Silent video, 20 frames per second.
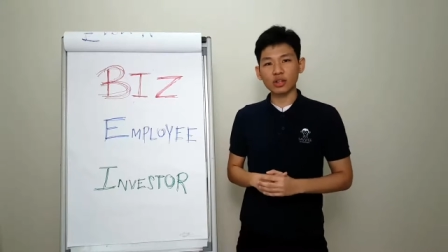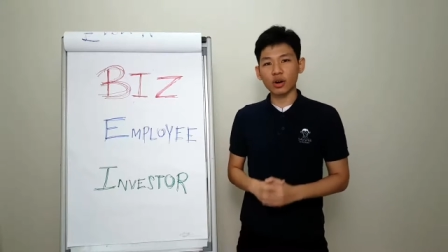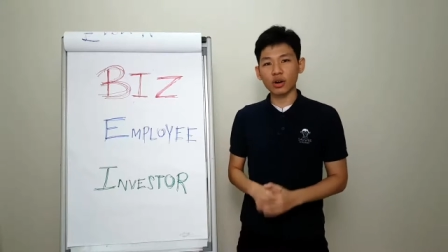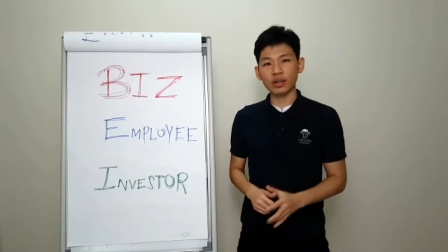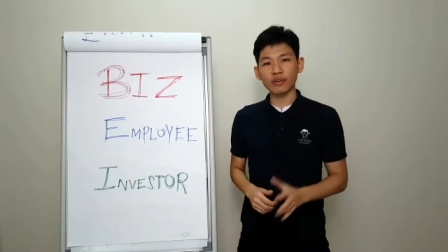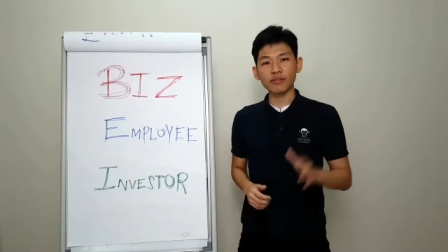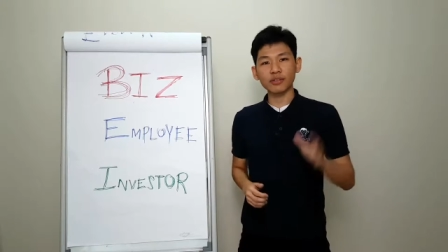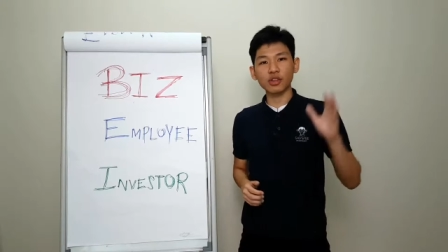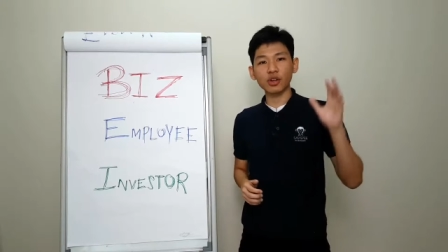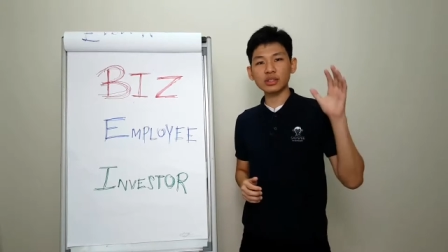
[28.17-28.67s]

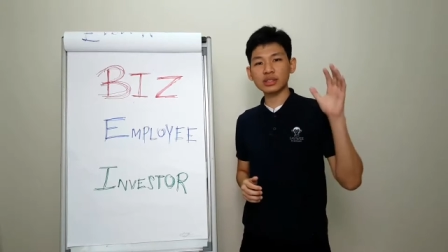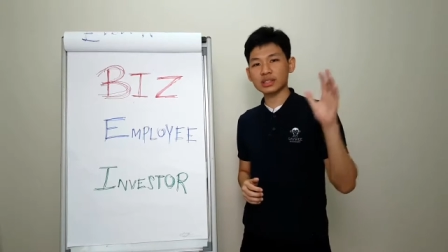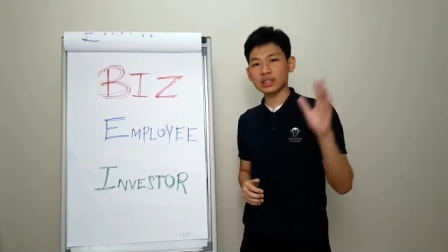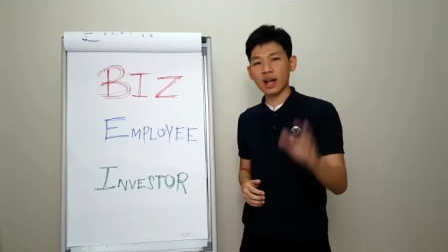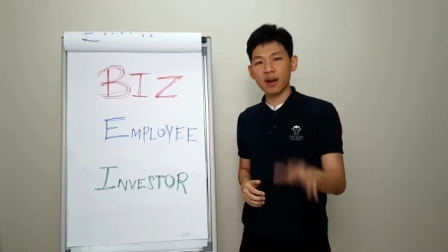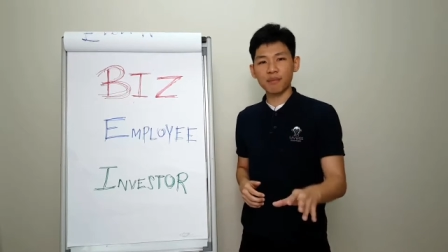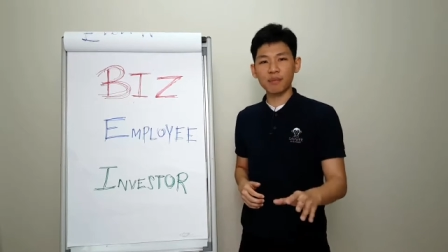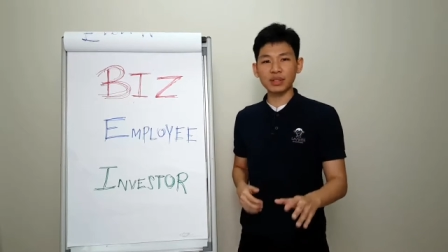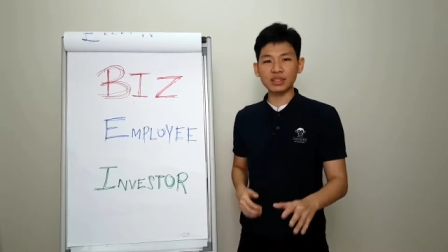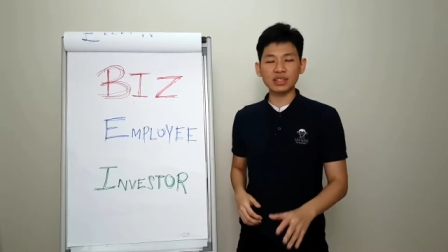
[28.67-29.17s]
or if you don't
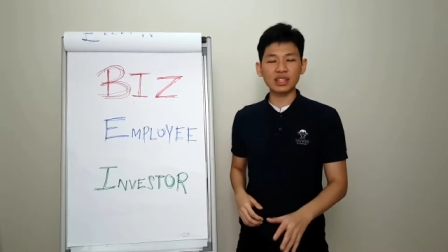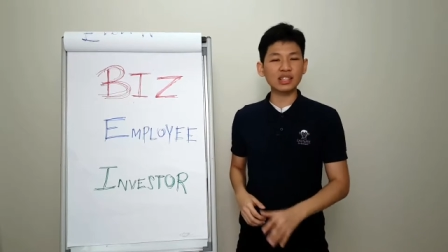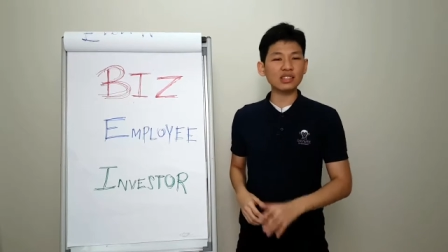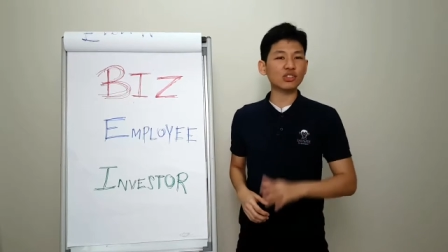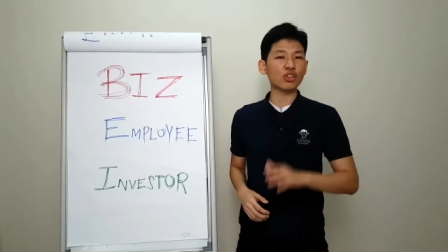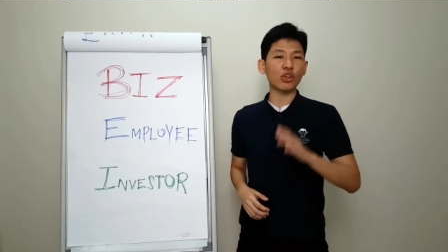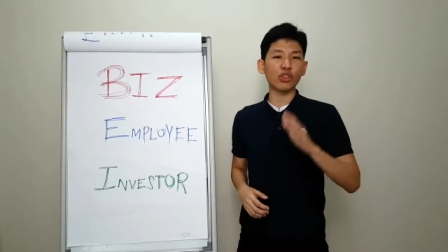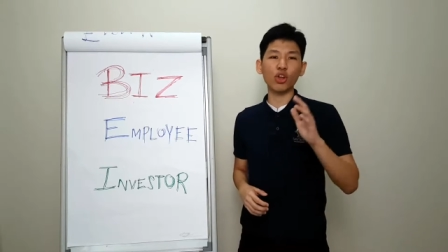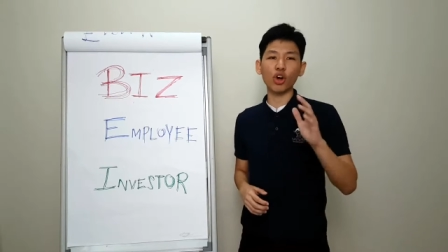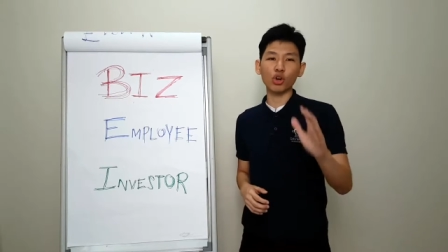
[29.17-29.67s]
start a
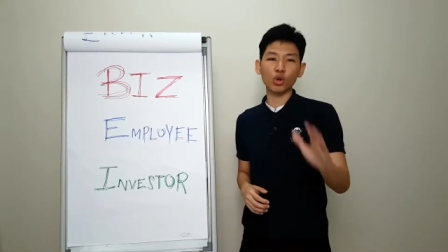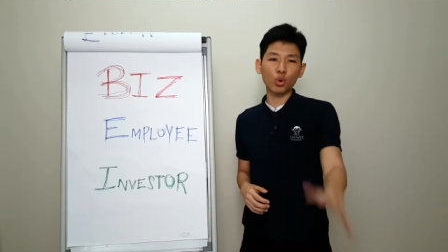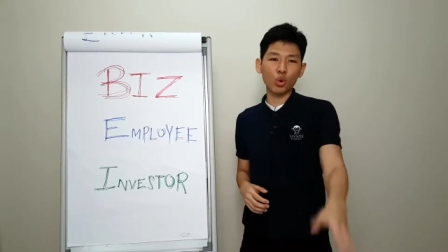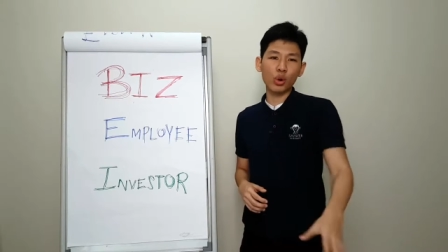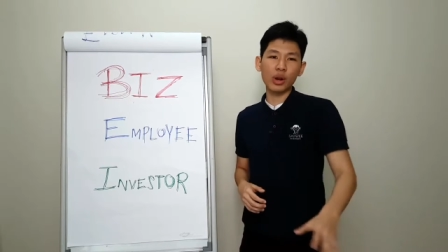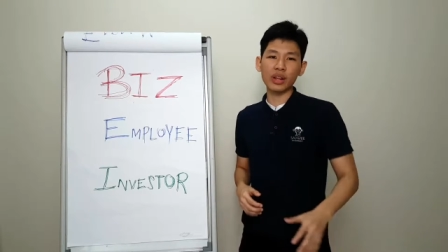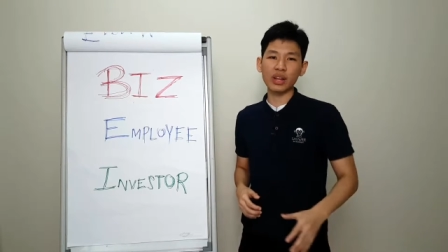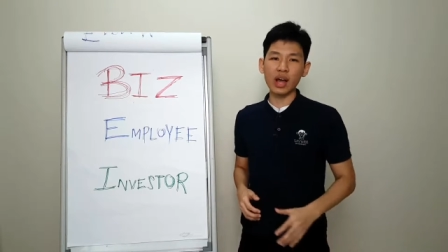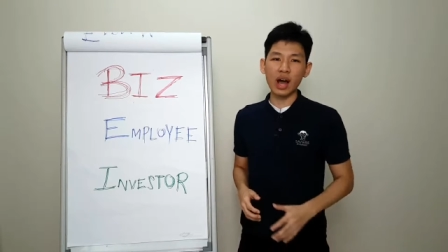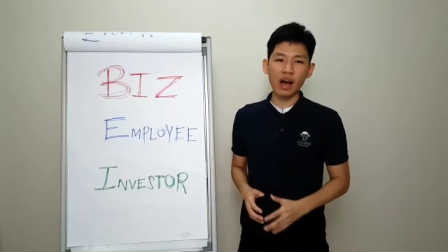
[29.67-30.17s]
business, you're not
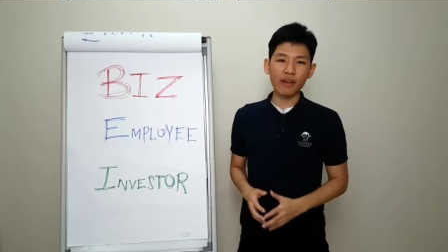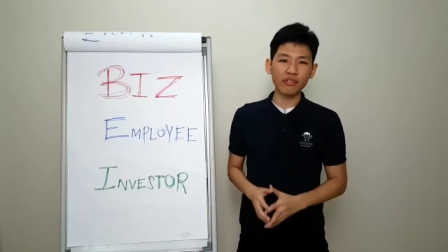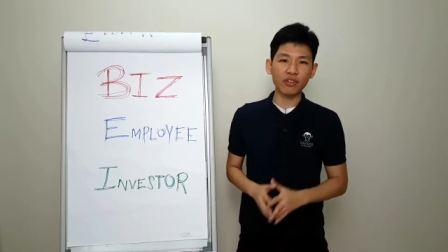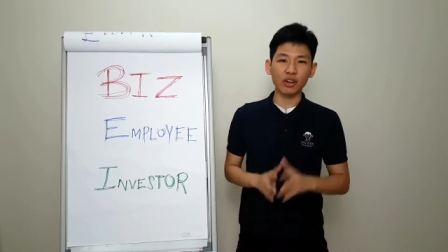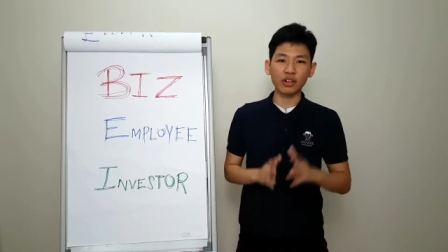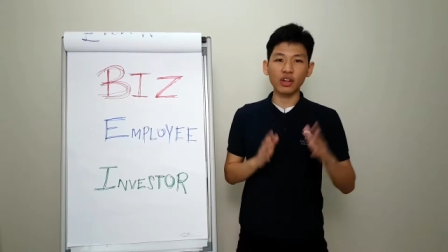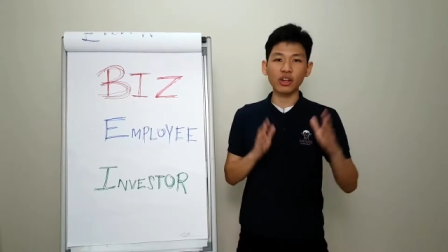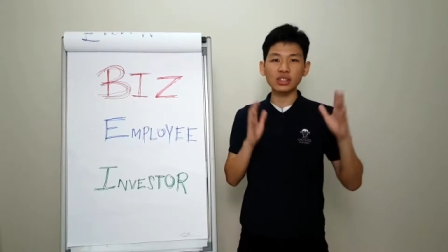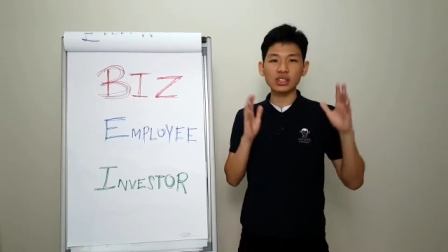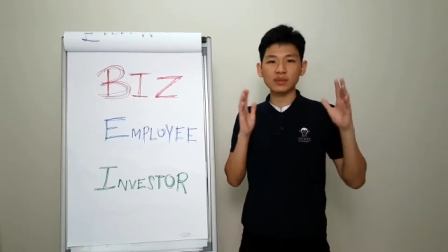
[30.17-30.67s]
good enough,
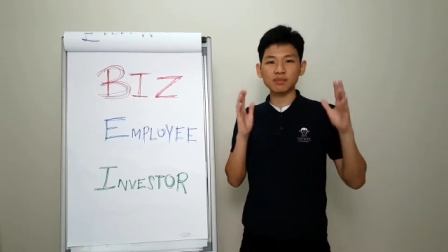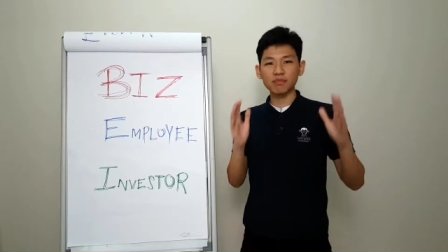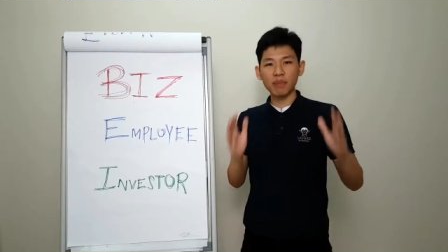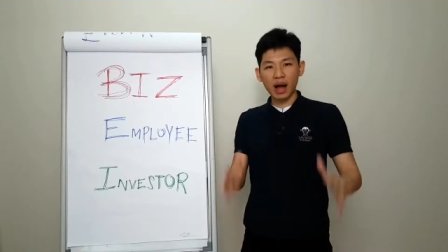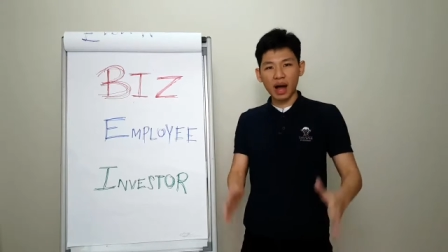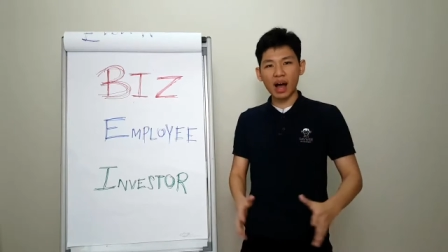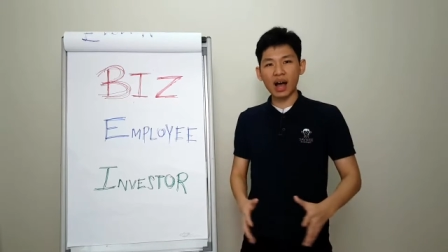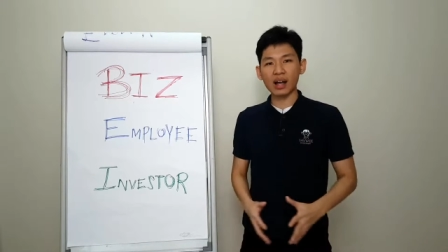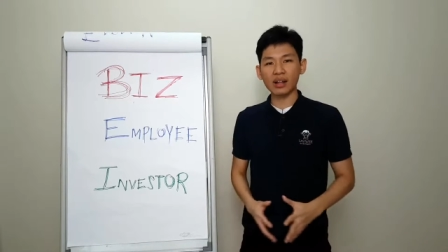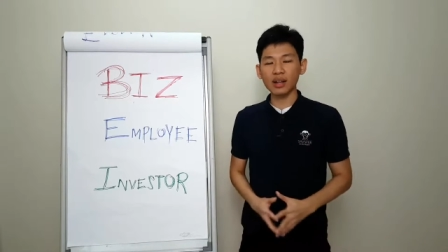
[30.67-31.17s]
you're not
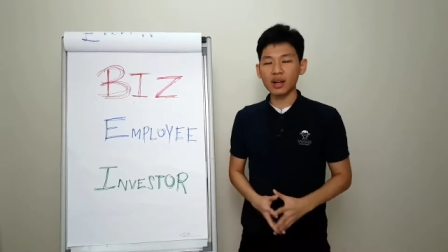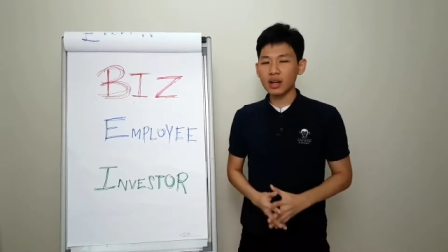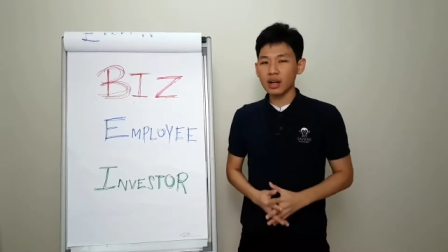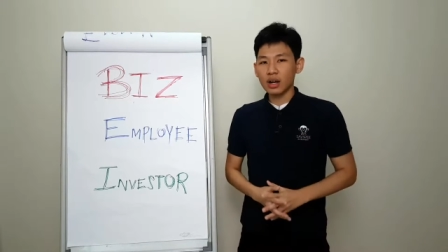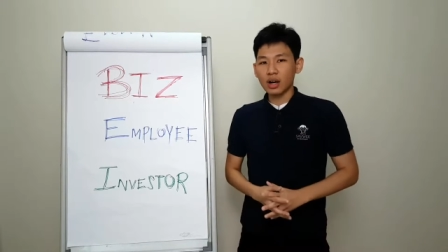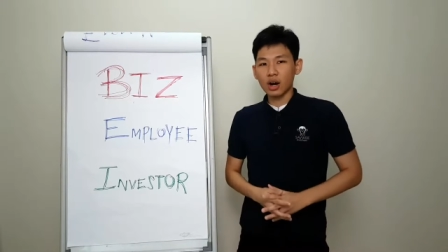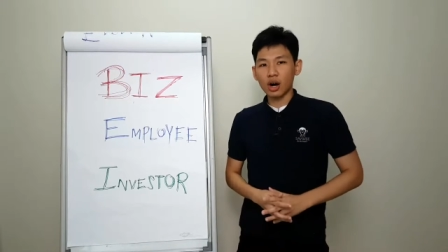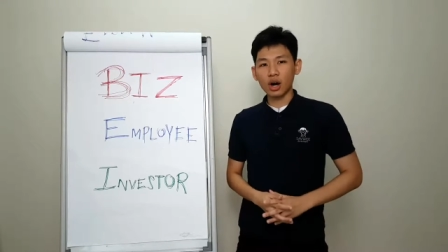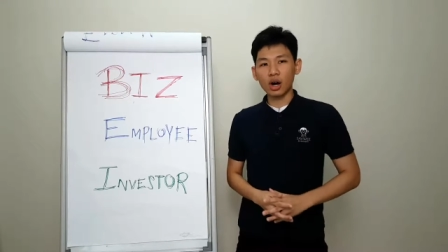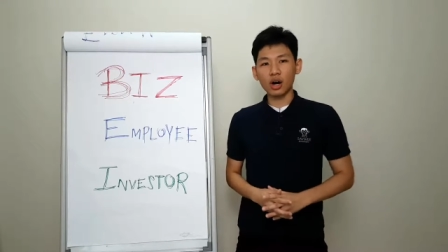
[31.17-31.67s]
smart,
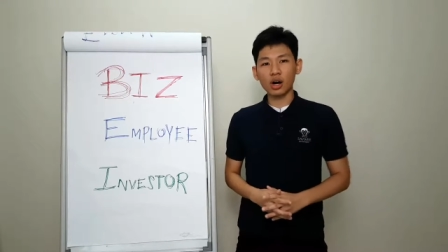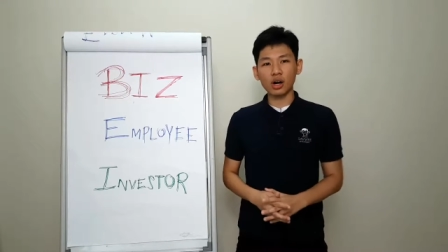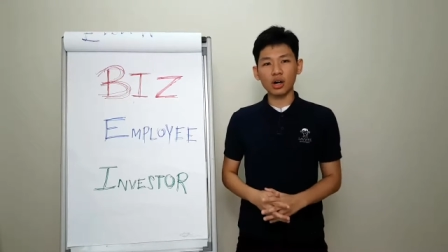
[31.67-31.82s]
or,